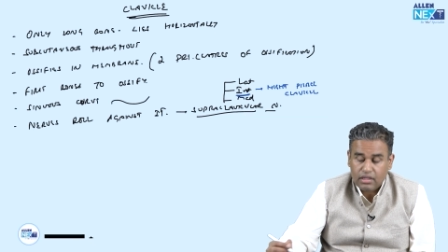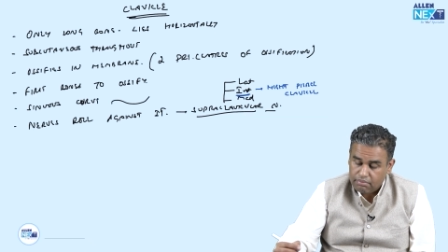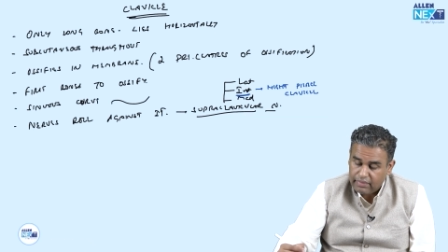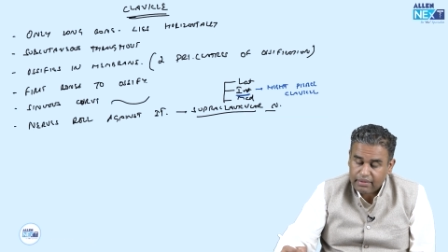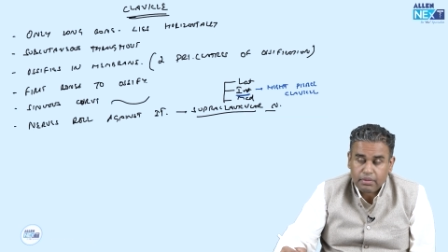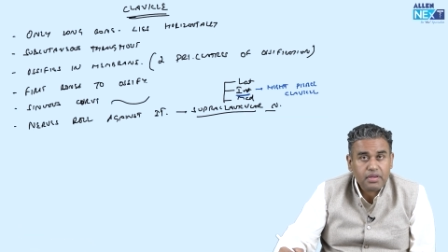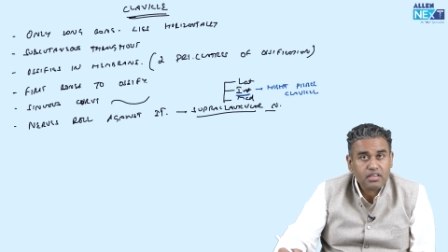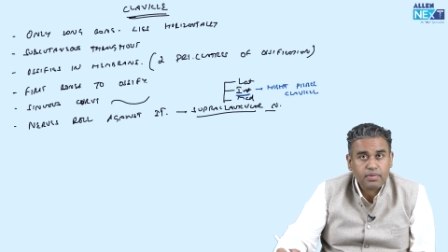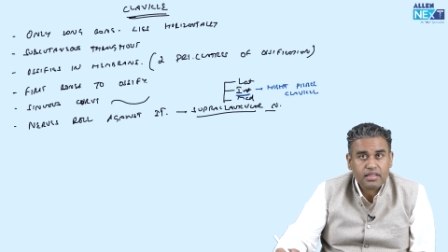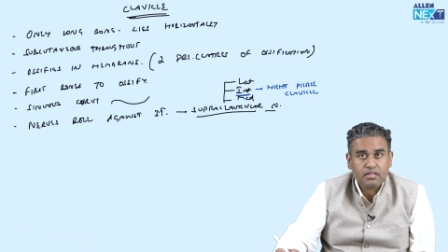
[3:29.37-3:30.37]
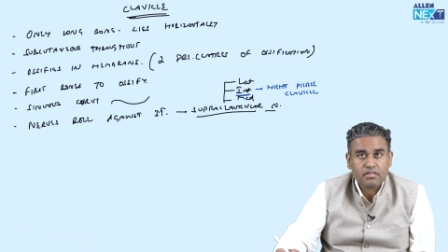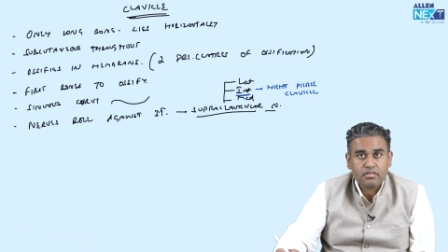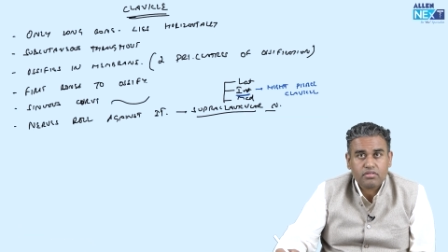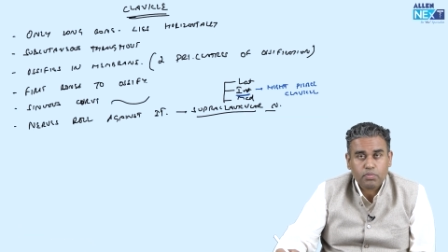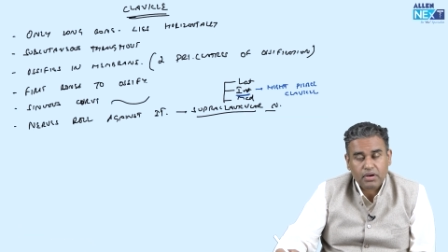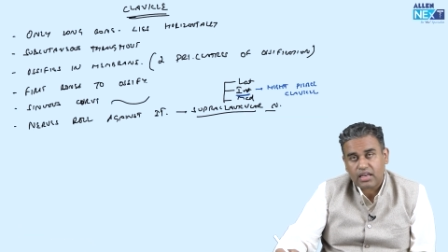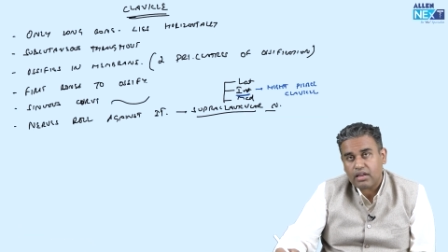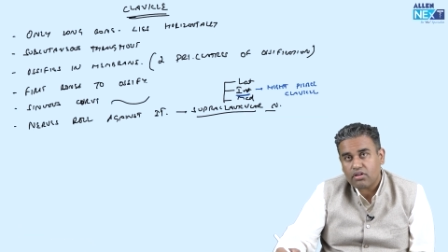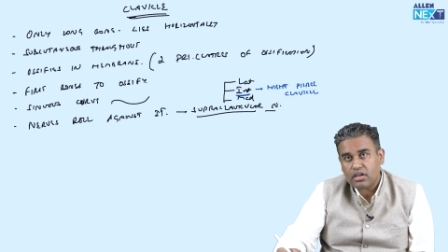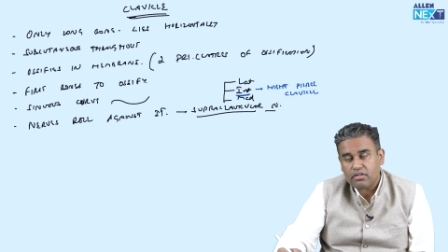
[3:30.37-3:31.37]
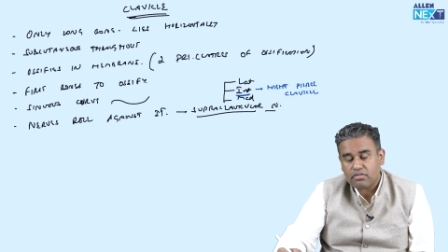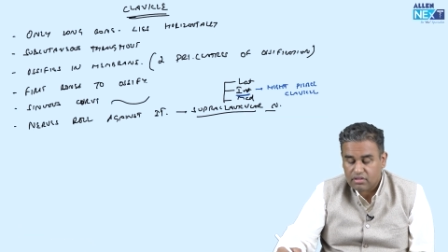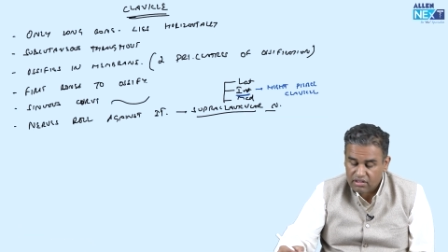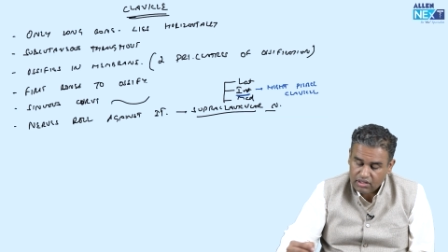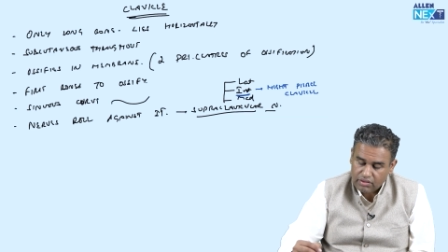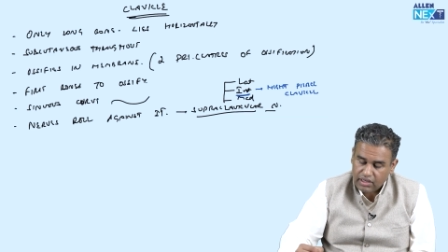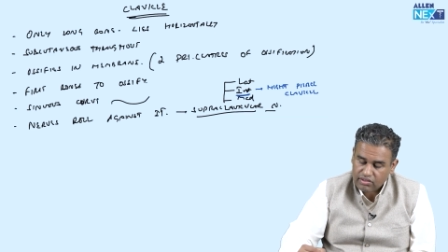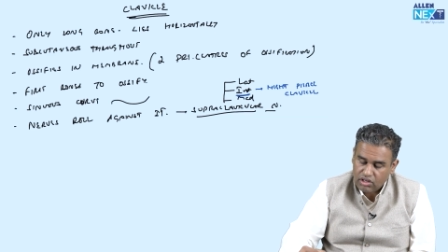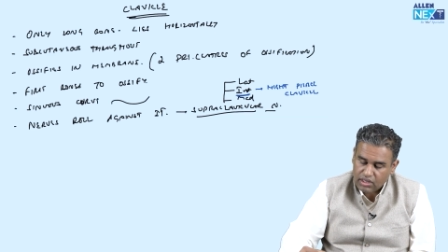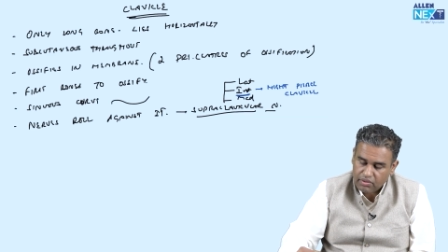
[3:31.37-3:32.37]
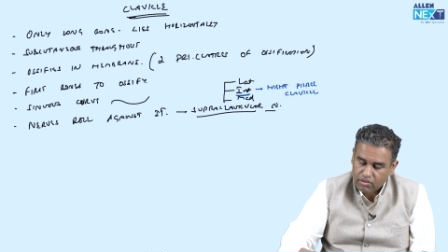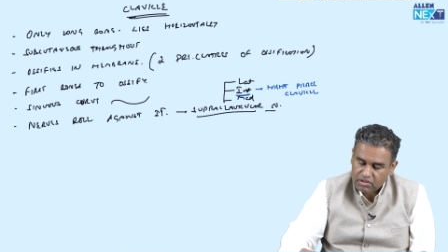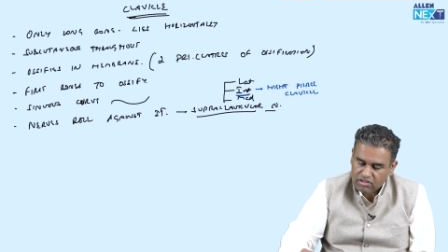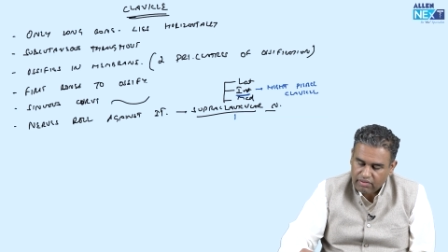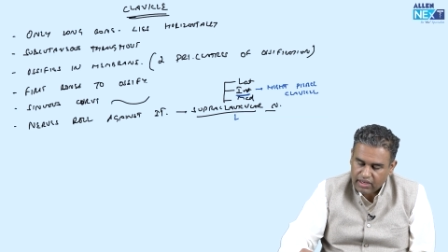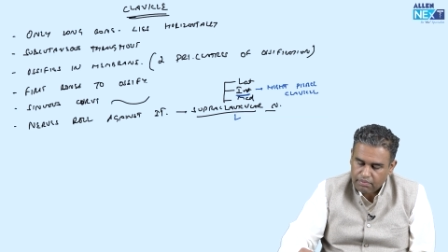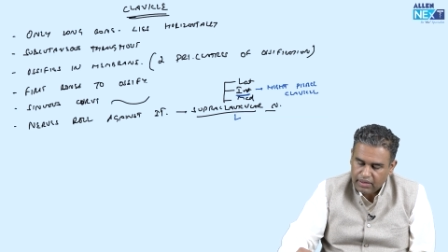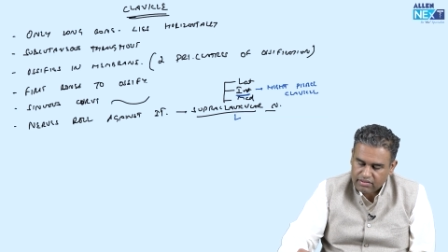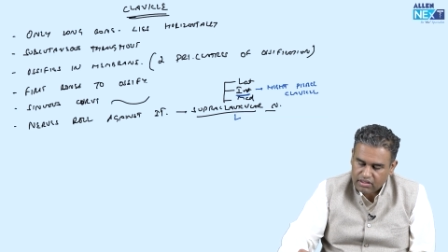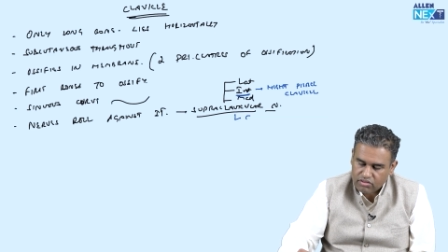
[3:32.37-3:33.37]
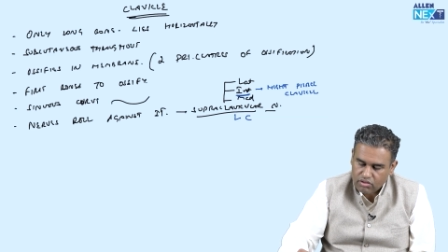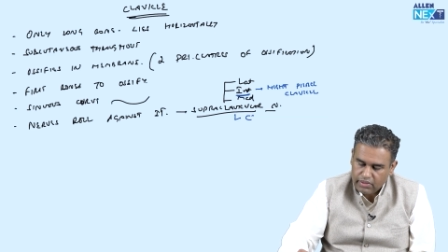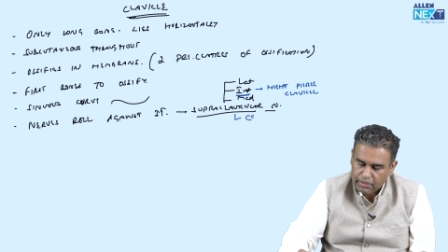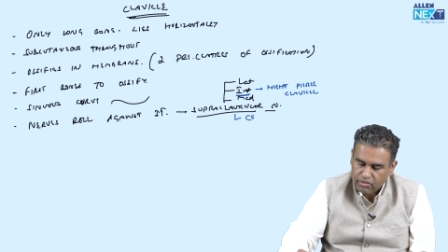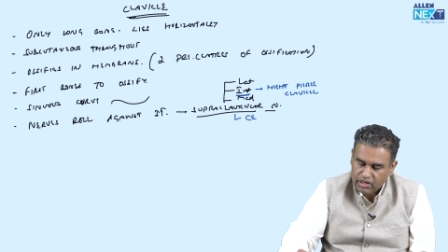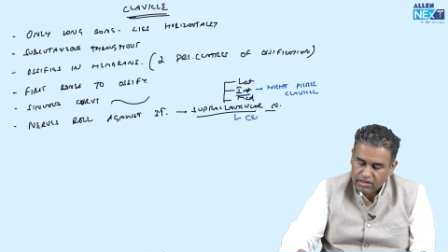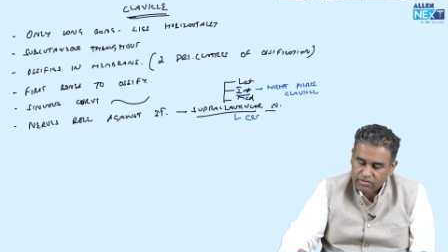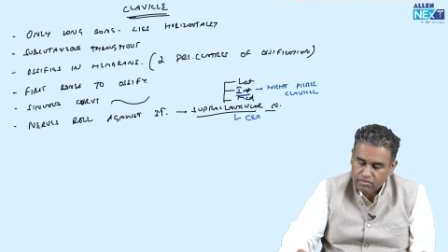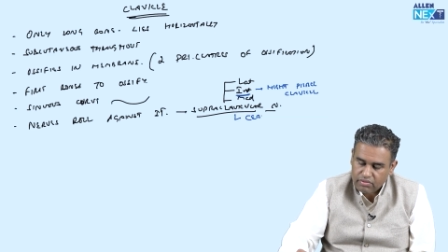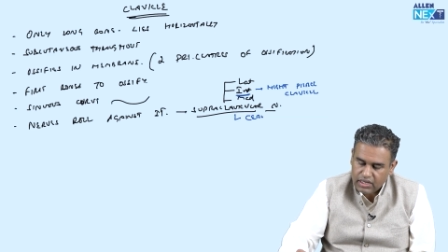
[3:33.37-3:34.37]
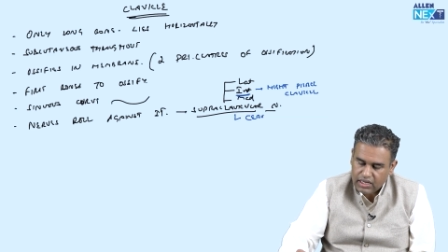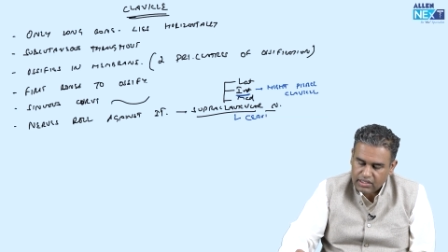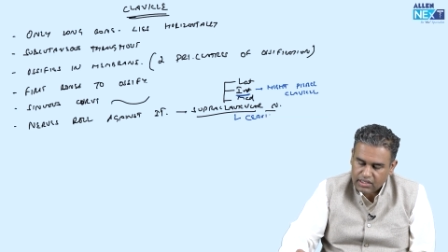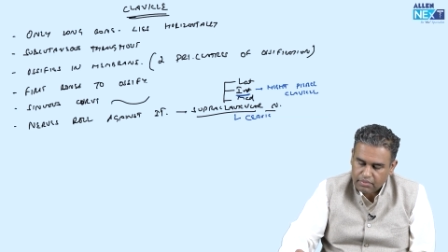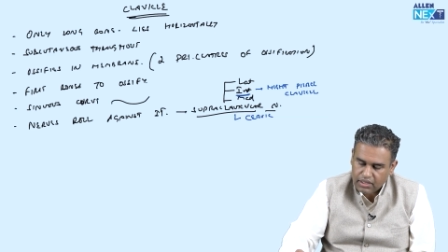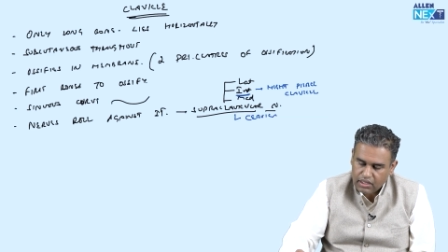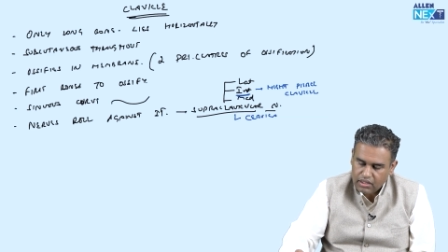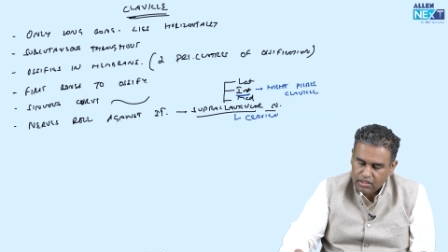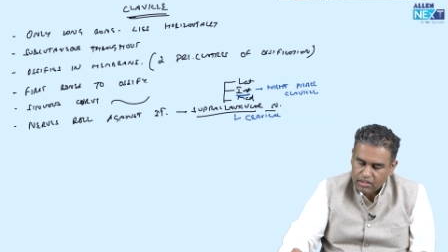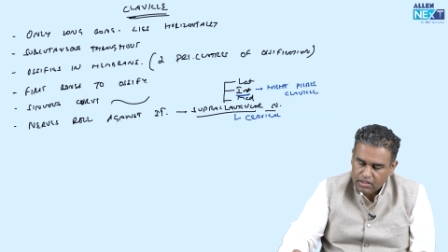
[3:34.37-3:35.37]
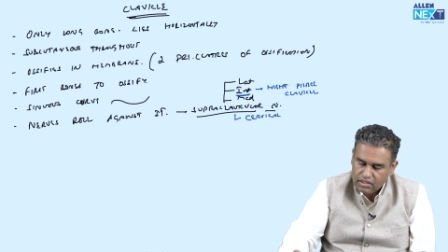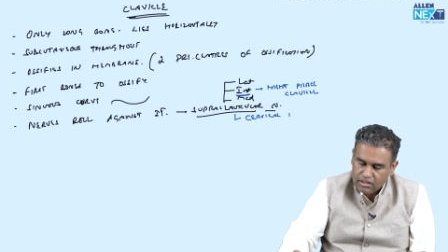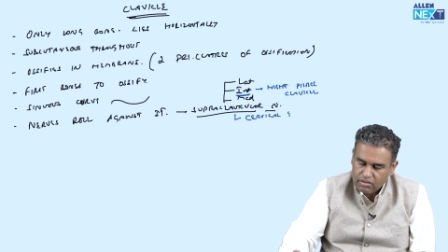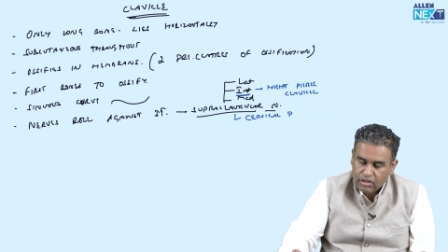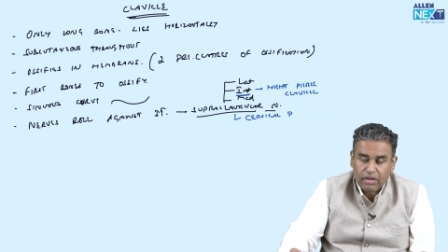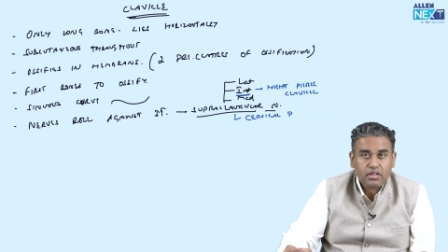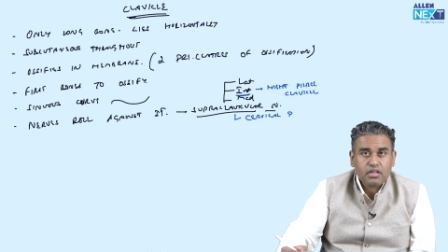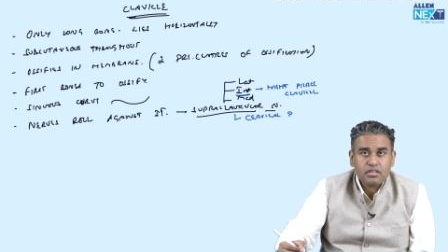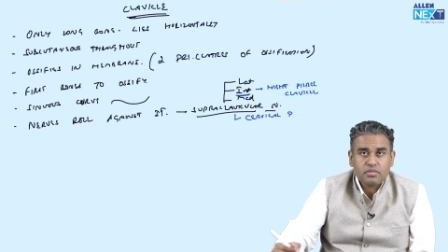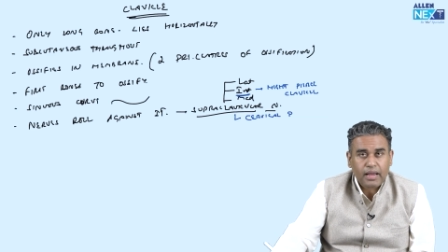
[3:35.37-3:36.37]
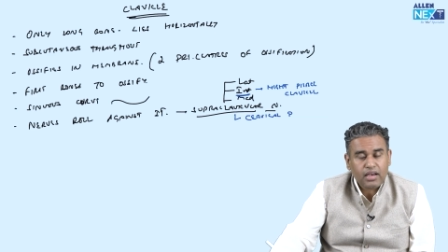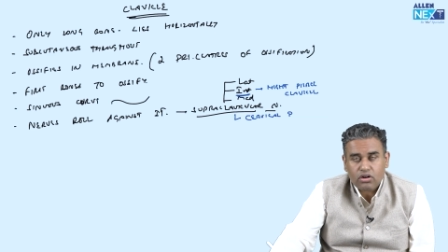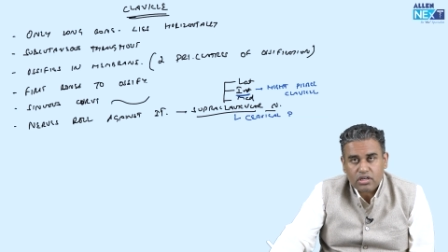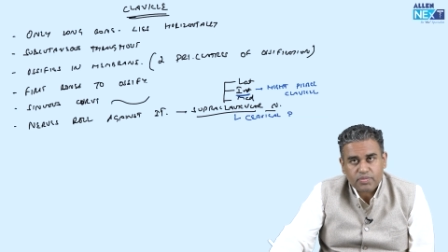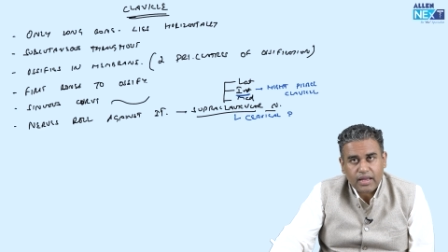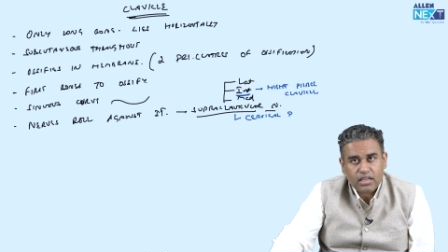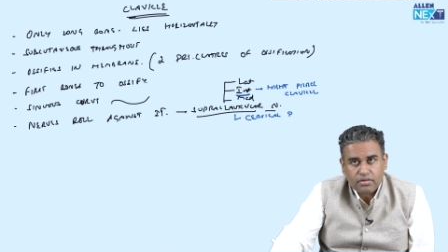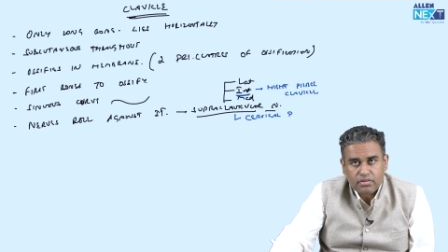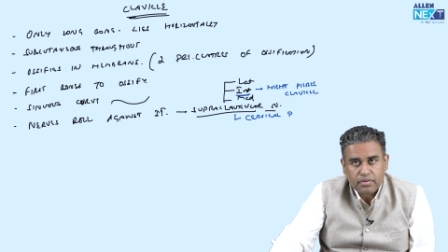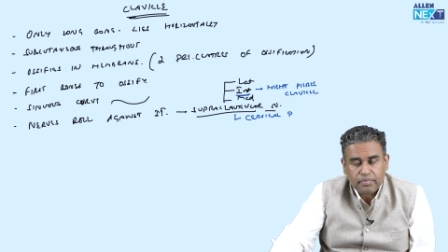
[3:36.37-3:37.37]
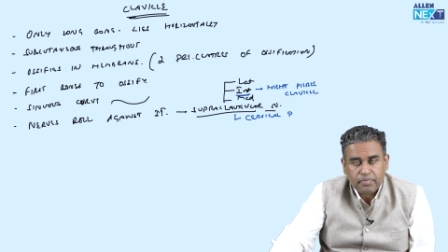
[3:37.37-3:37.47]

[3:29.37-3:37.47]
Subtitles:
Might be pierced by the supraclavicular nerves. These nerves are actually coming from the cervical plexus. So you might be wondering from where are they coming. We have the spinal cord, spinal nerves.